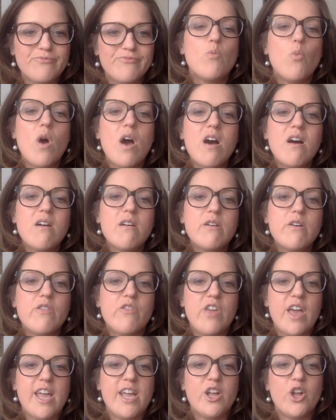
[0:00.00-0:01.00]
Well,
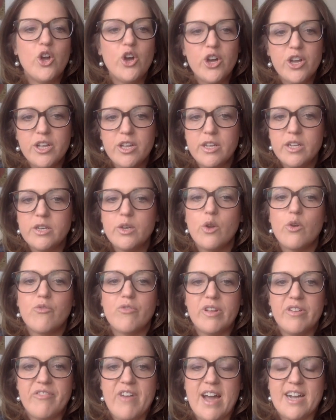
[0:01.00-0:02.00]
they could
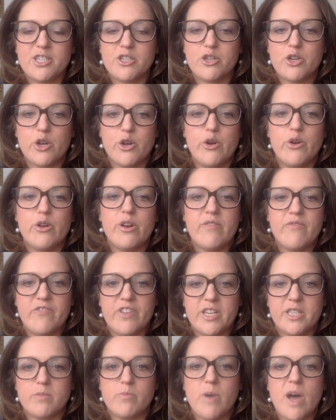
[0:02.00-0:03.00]
refactor code and
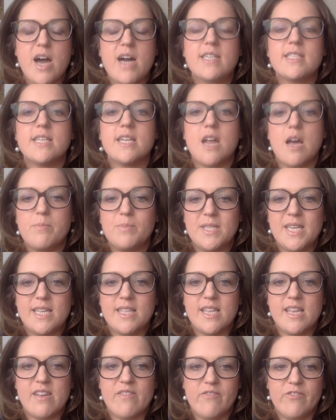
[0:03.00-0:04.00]
fix bugs and
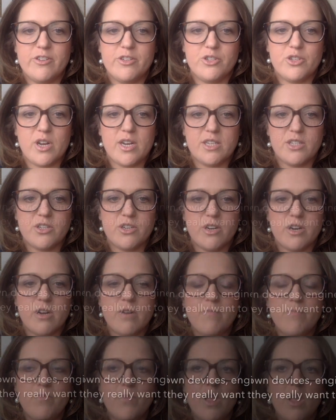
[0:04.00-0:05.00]
update the
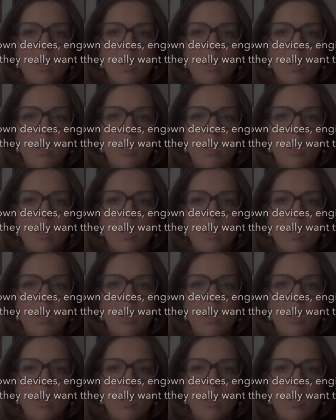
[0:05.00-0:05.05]
infrastructure,